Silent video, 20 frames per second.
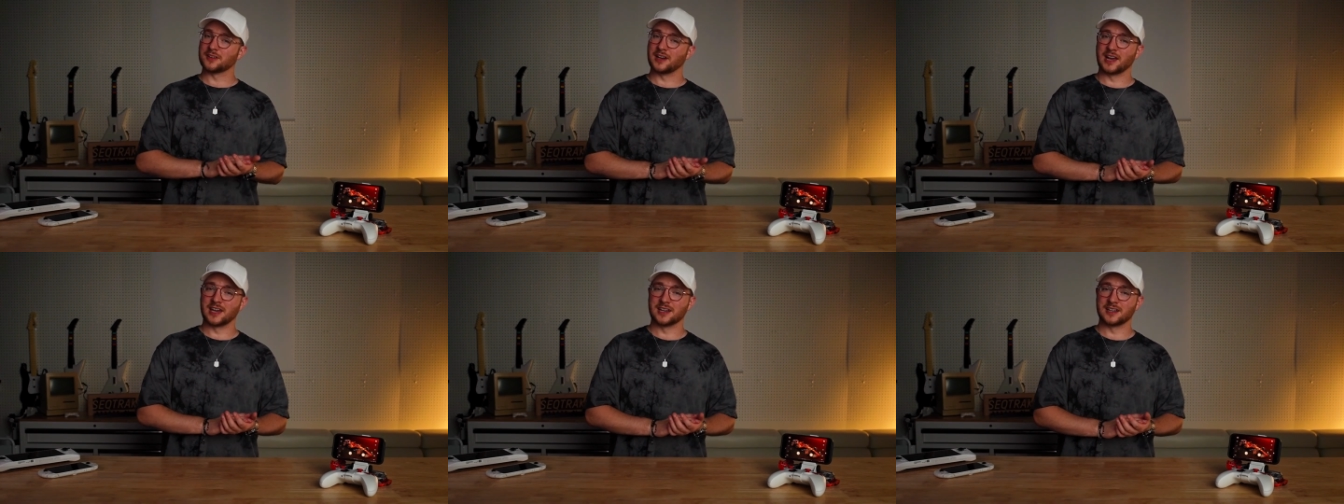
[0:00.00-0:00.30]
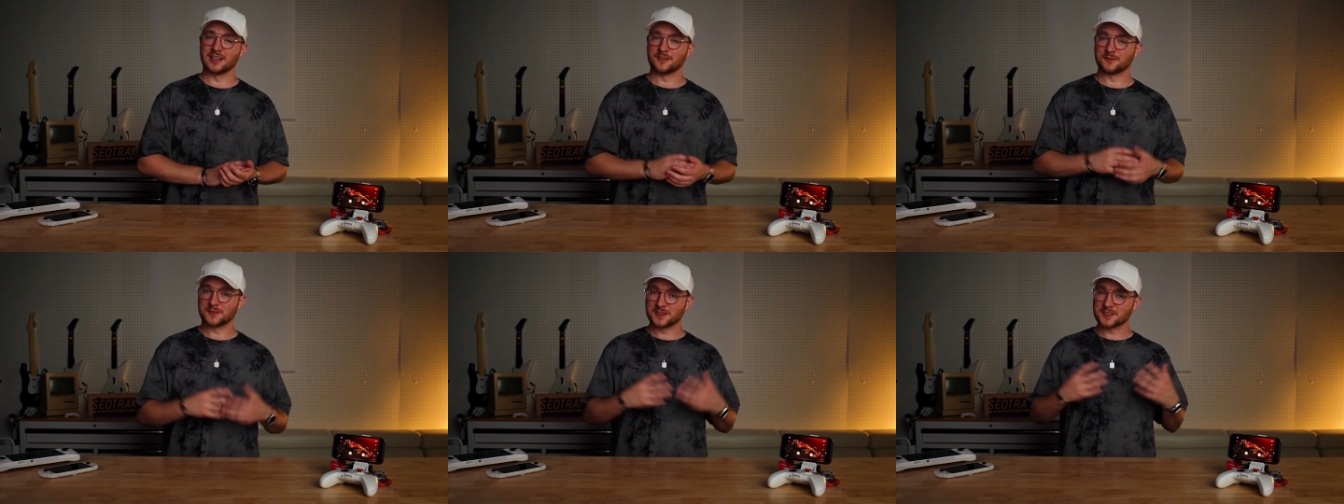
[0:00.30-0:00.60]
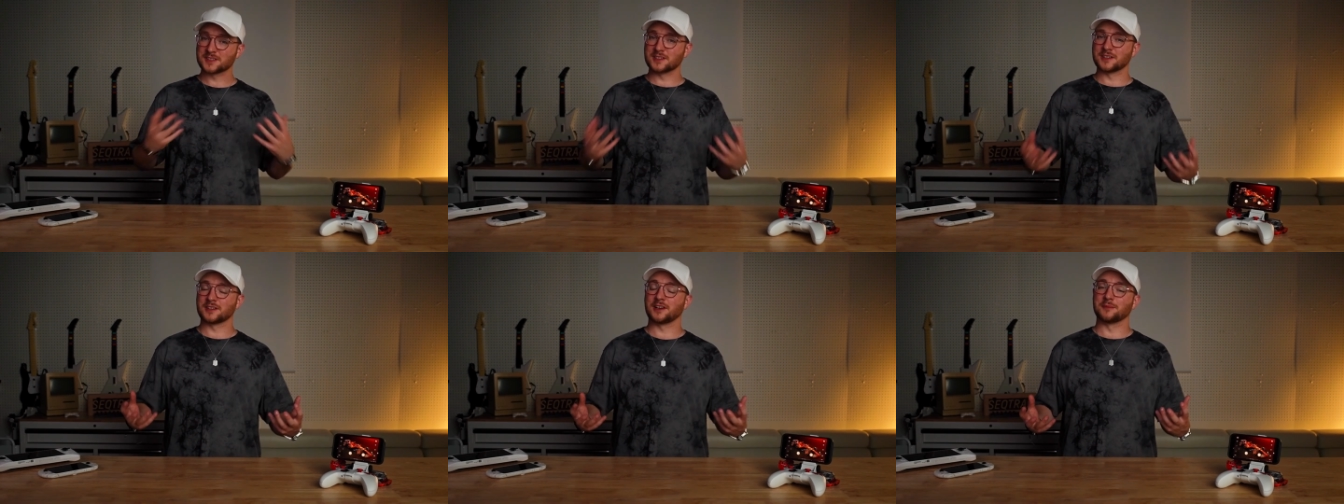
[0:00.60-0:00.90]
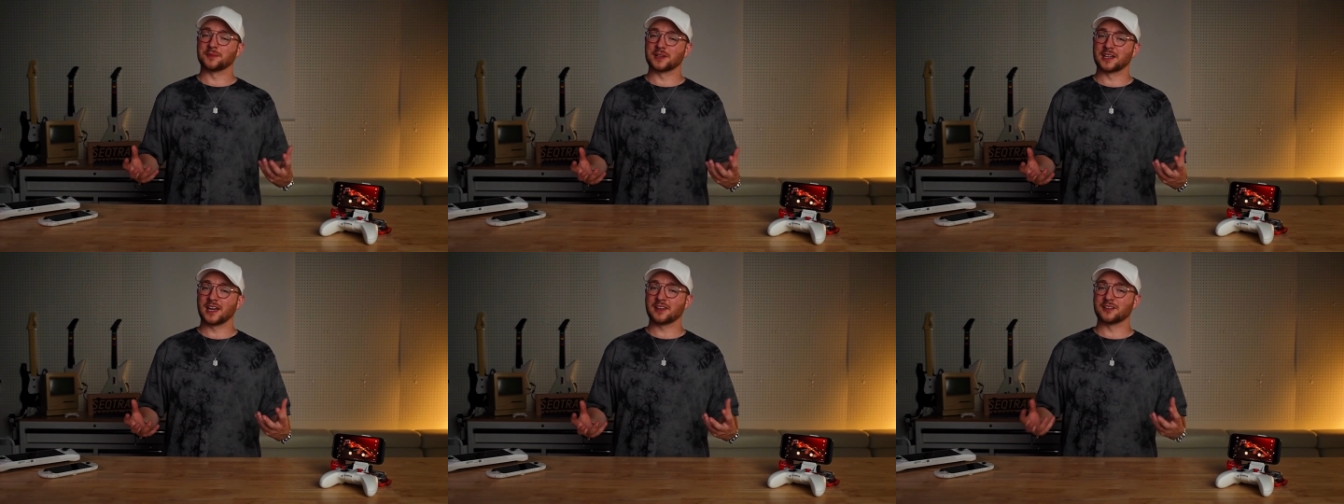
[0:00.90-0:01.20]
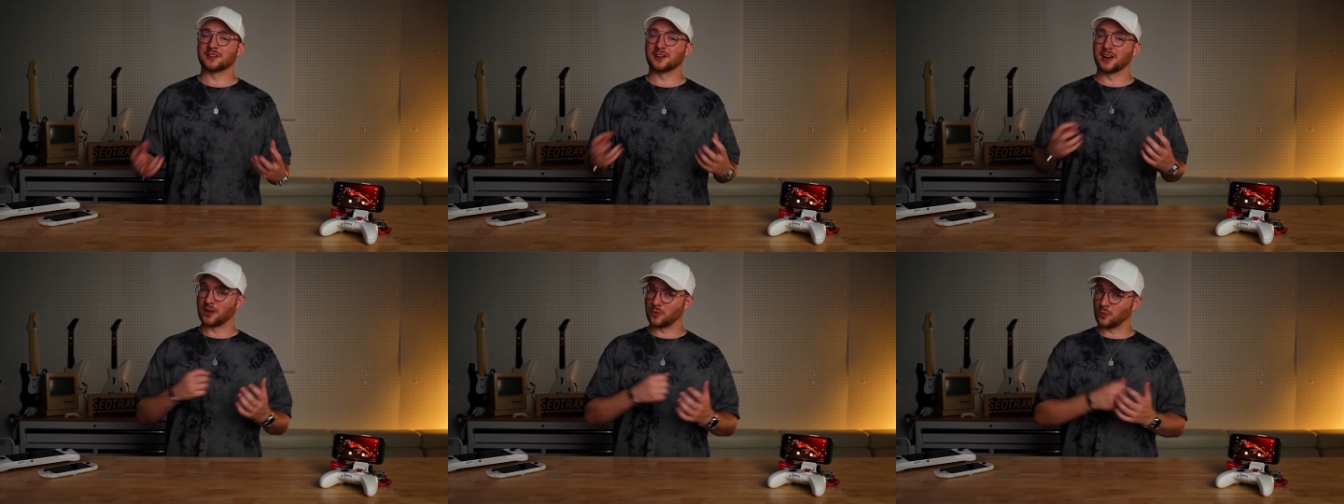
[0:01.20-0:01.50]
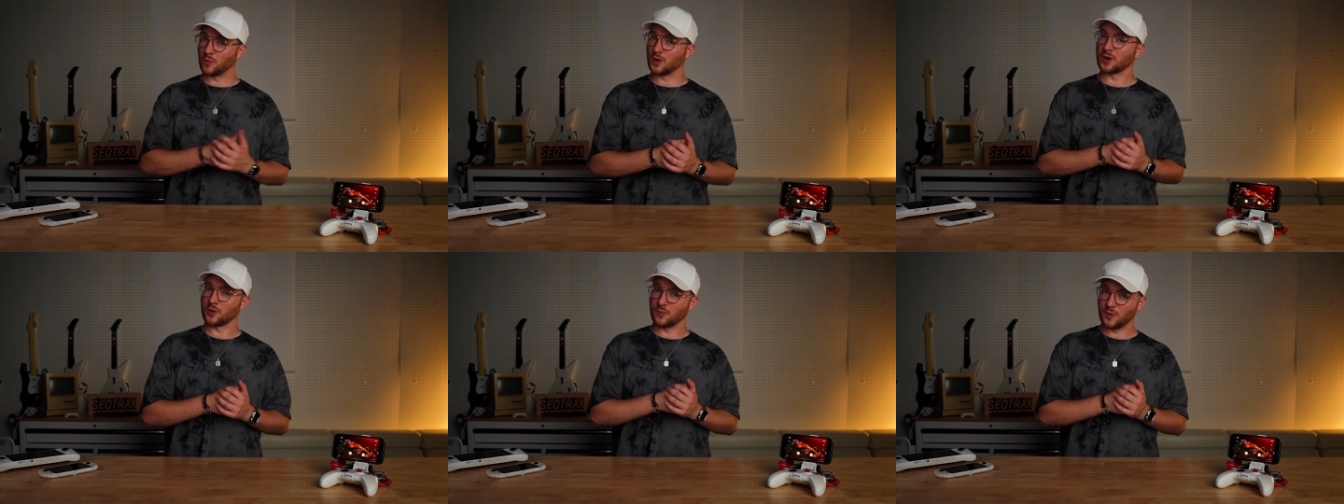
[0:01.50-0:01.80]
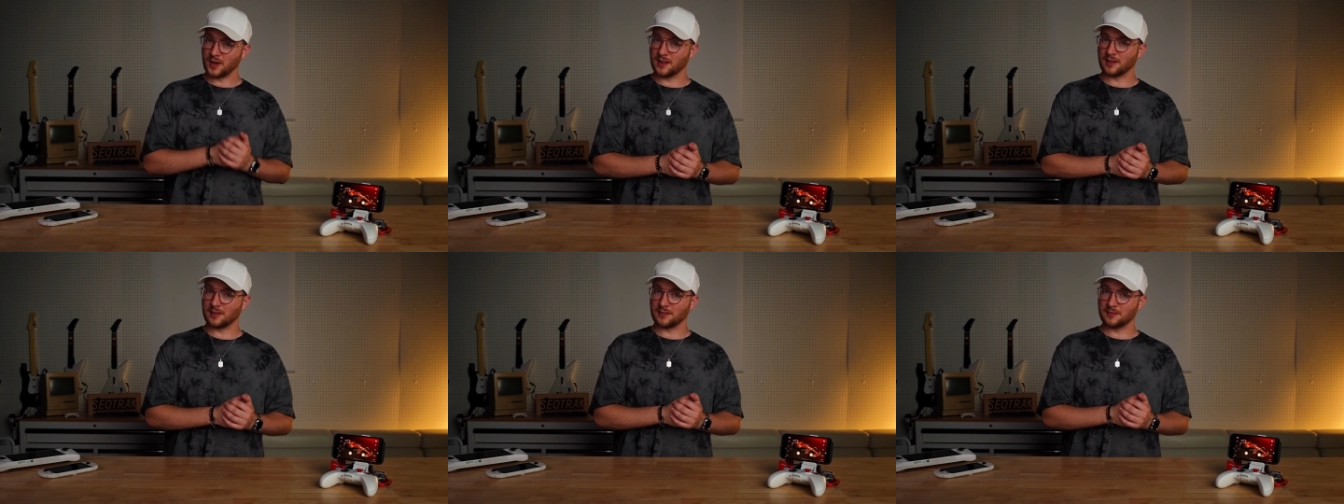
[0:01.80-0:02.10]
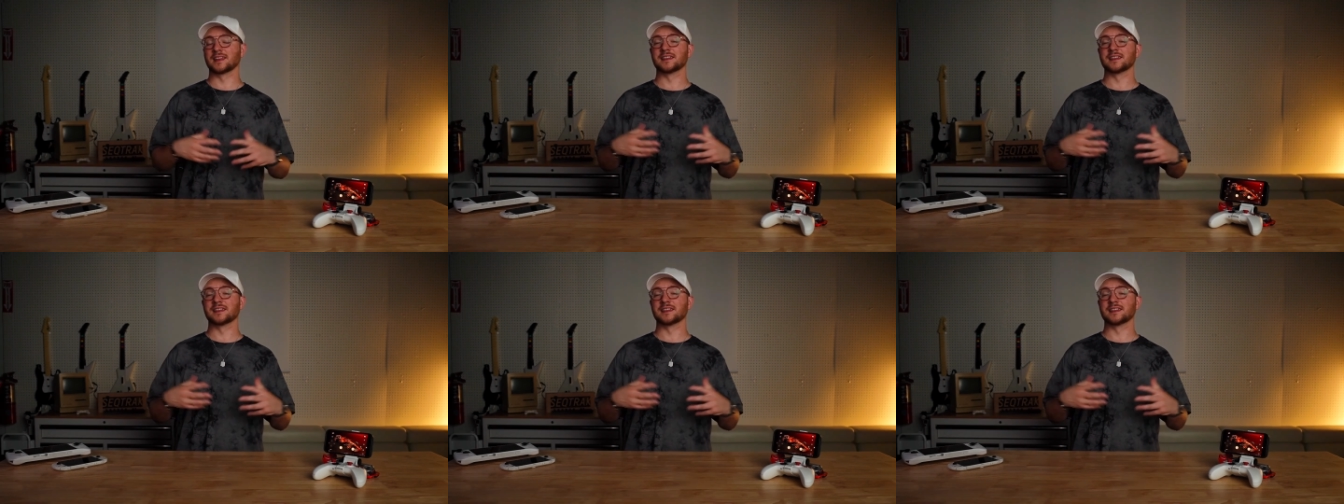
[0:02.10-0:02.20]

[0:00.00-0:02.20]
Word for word: hand, if this could come together and work well,